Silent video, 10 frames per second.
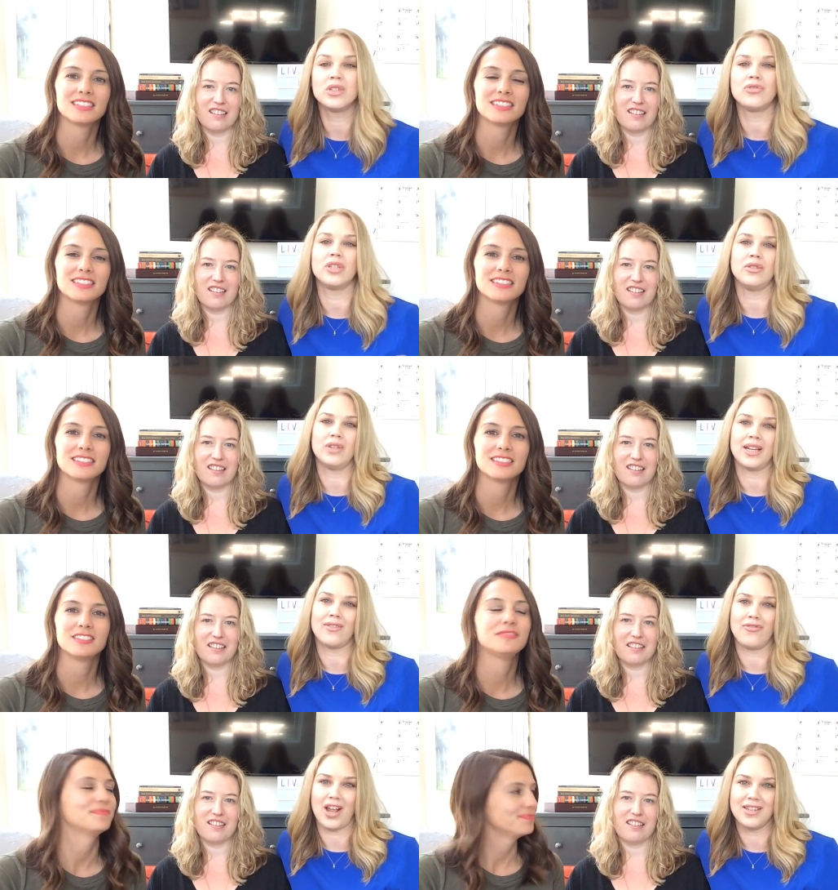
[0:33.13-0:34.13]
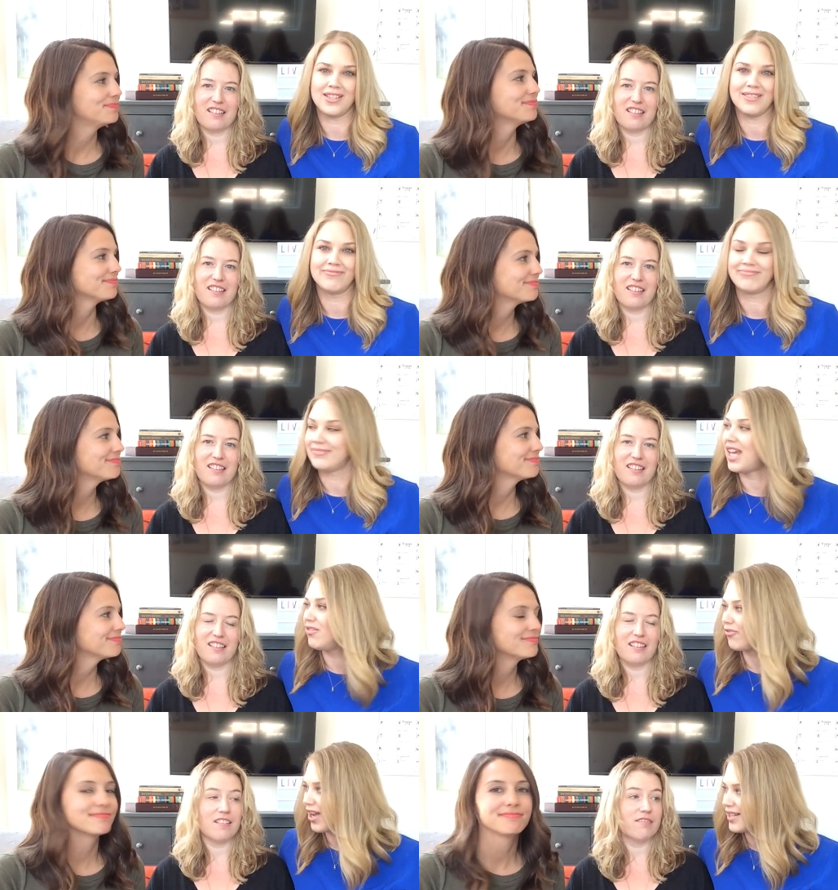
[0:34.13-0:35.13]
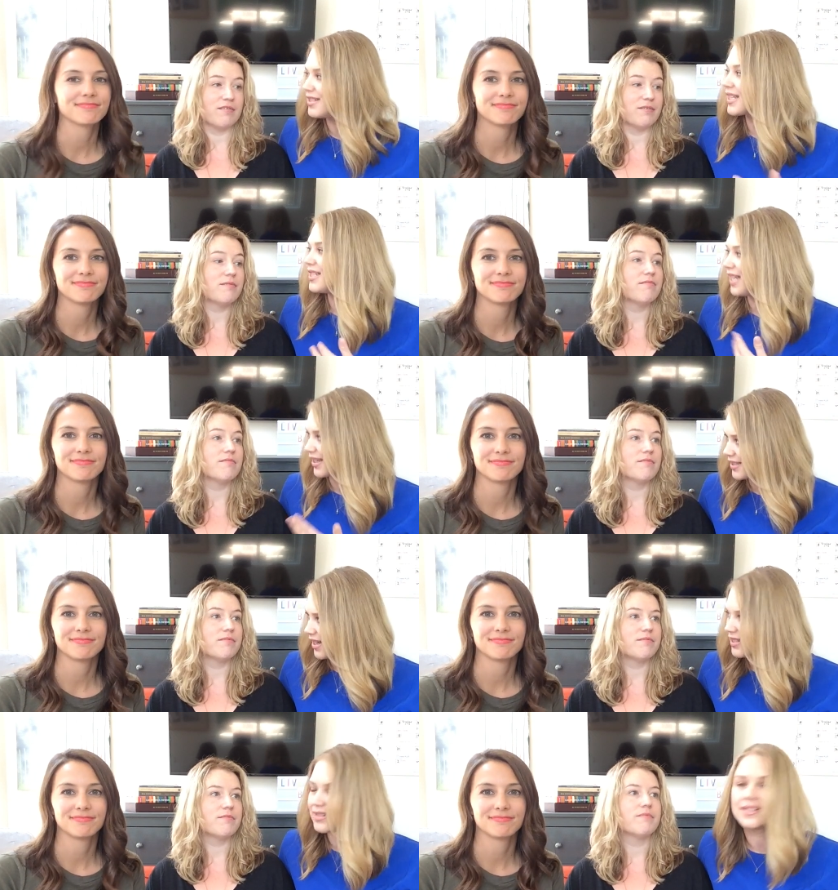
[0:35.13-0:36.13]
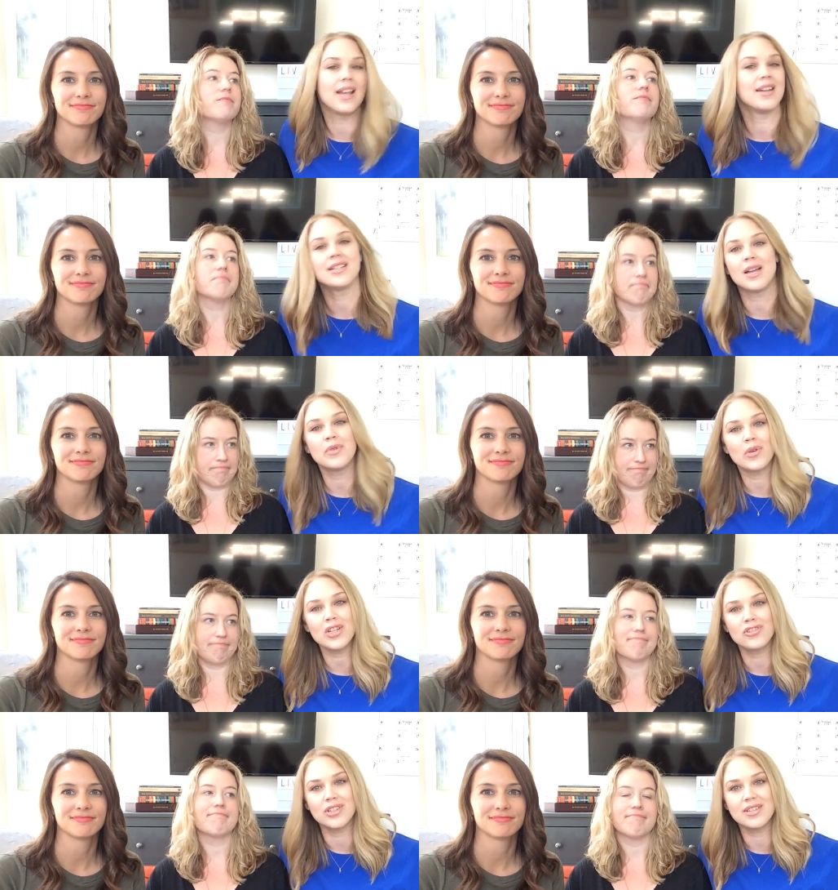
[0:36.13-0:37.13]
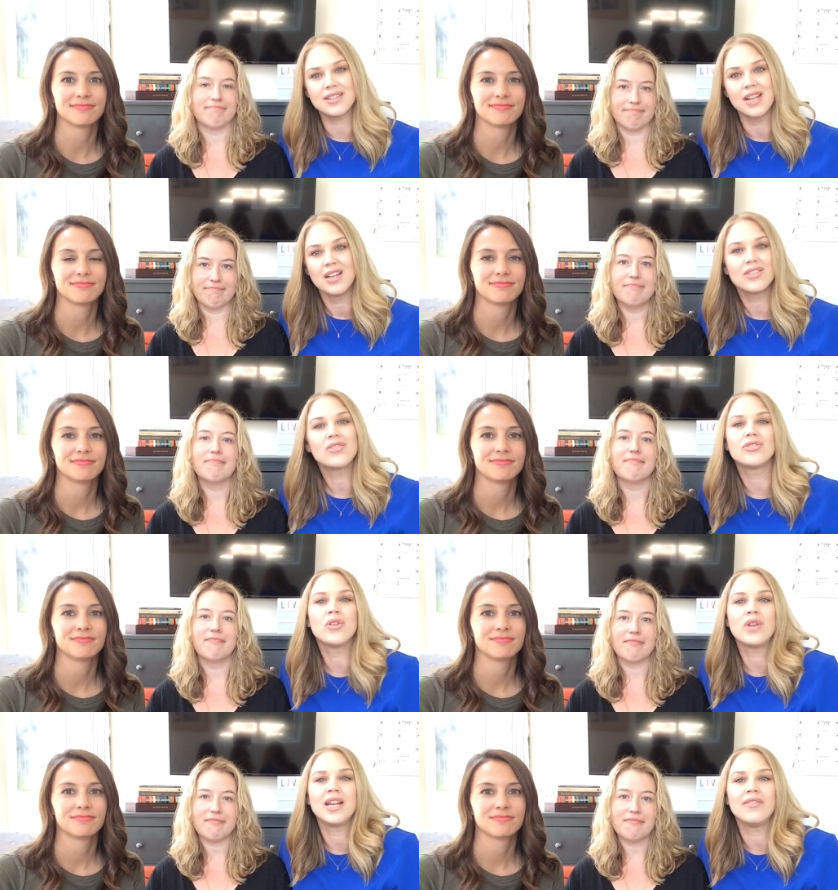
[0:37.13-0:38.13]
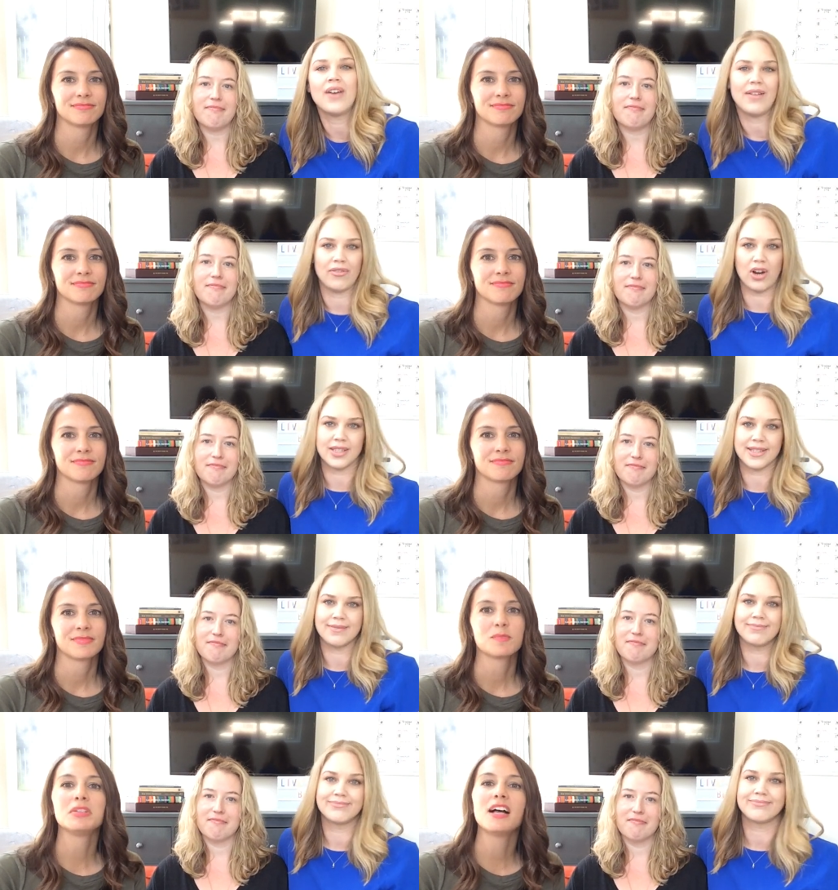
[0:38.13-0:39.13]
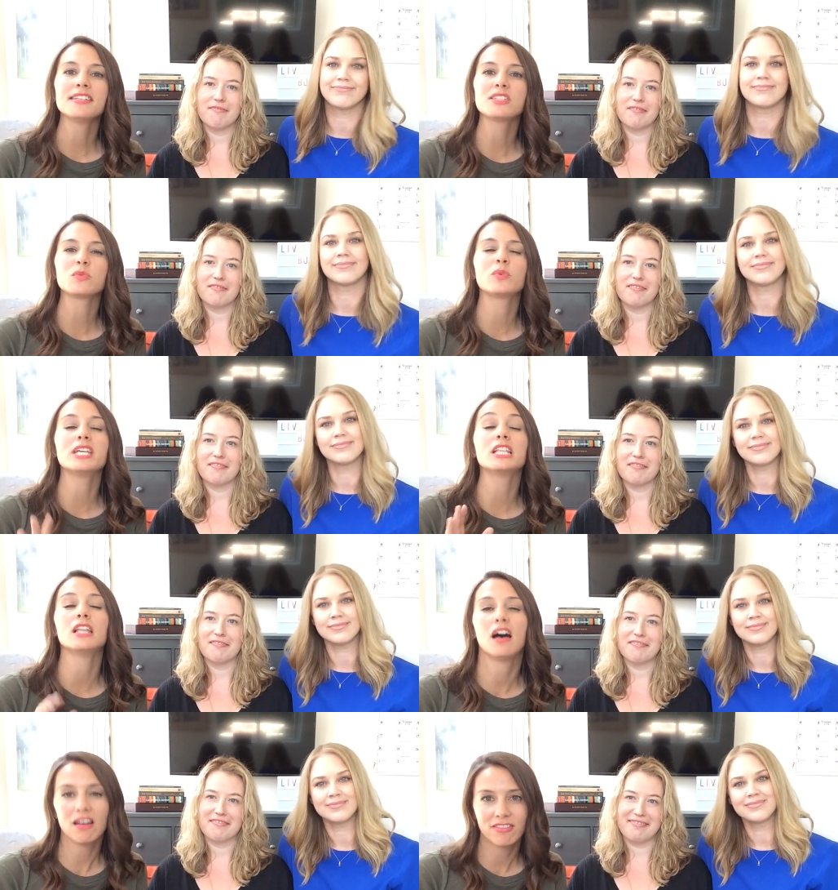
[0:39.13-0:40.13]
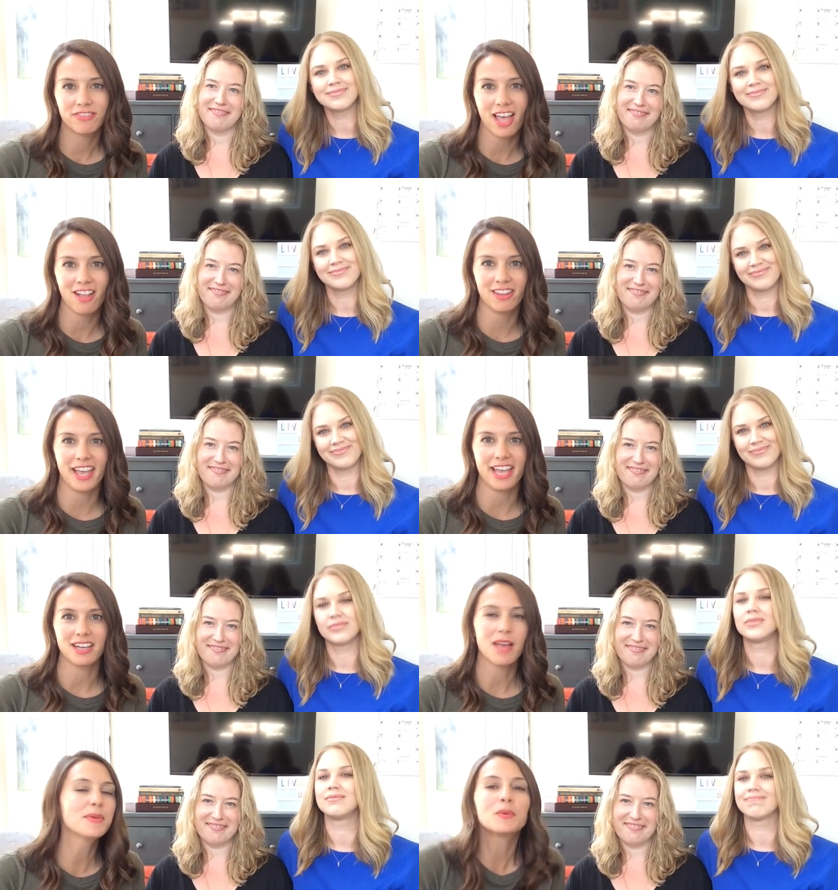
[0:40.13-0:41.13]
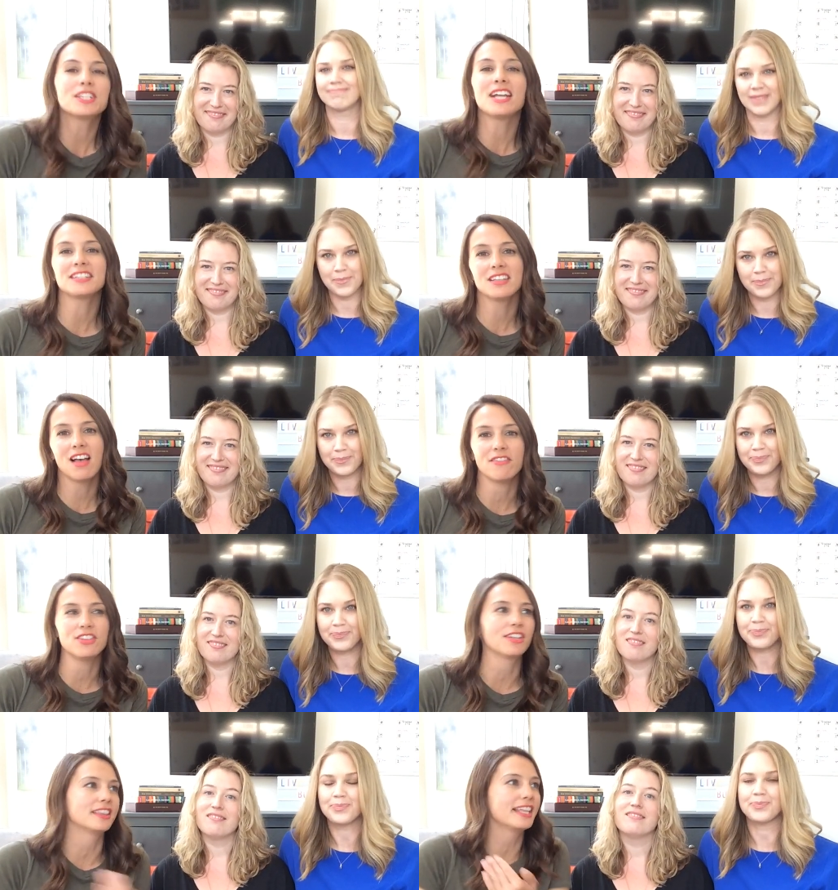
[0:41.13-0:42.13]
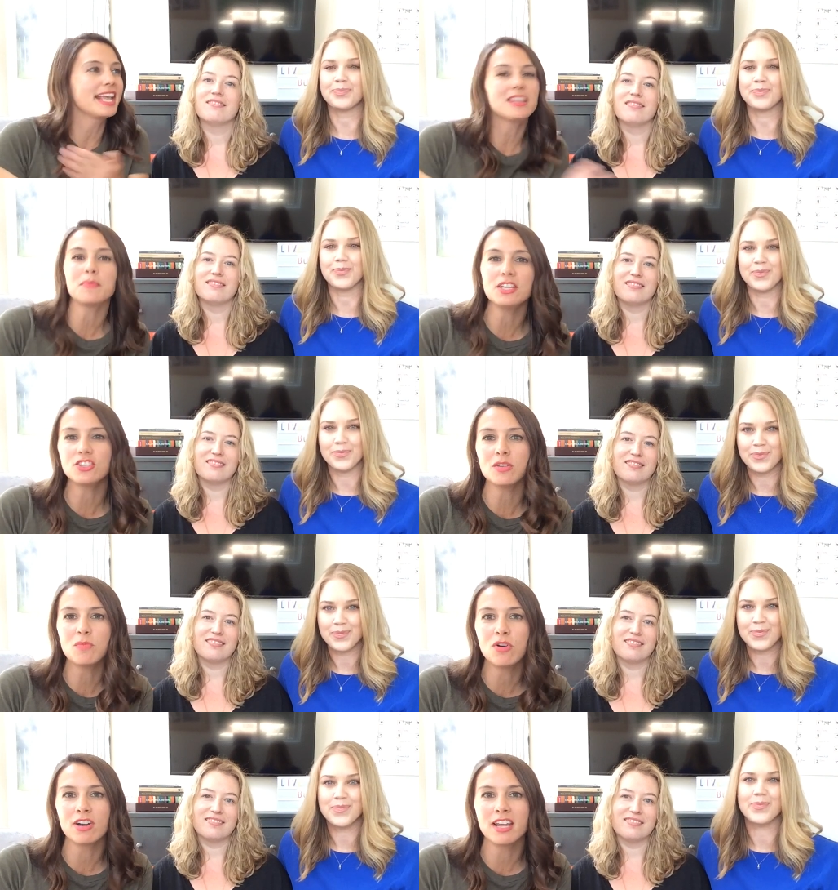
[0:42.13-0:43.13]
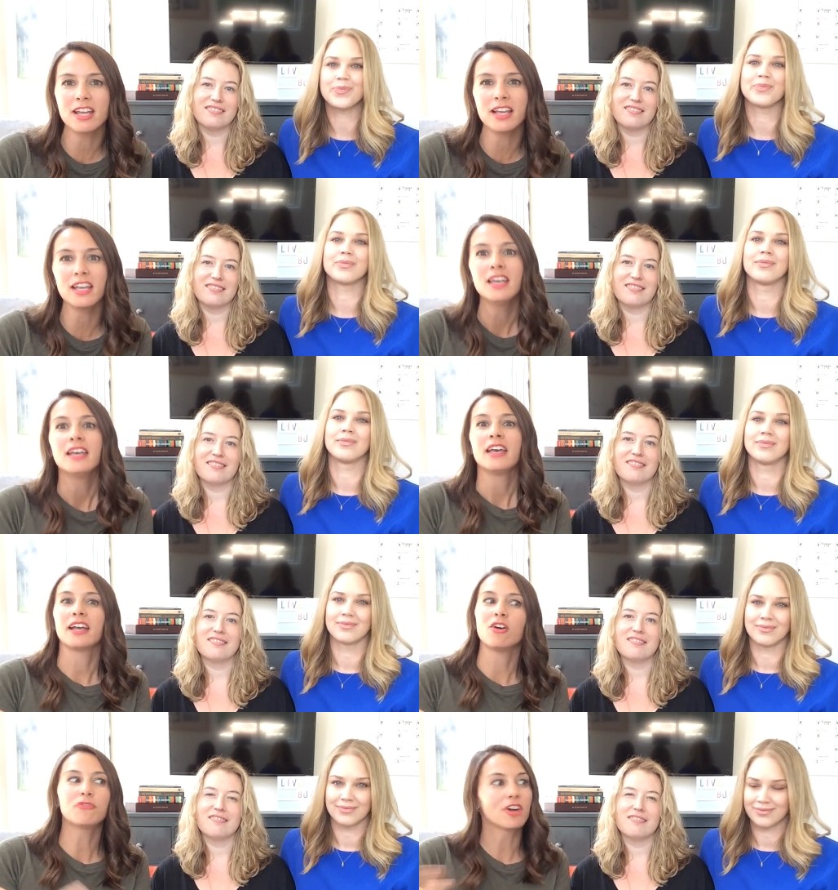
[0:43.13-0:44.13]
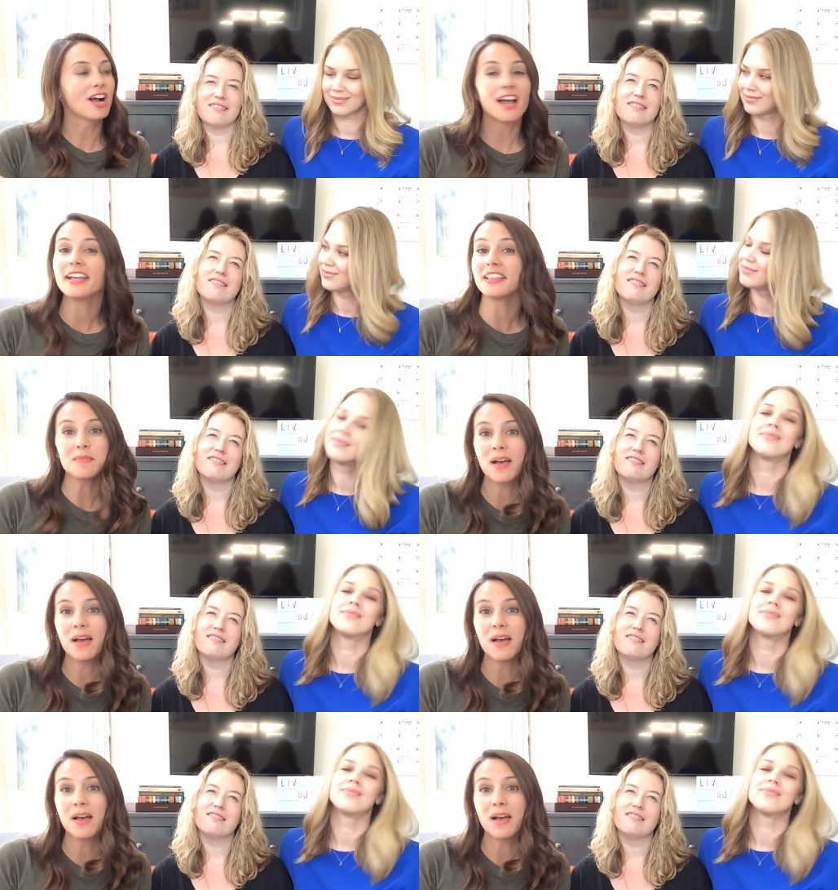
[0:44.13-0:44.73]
Speaker 1: we treat you like a friend. And friends can text us anytime with questions. So there's no nine to five for us.
Speaker 2: Plus, we love L A. I mean, what's not to love? You can lay on the beach in the morning and go for a hike in the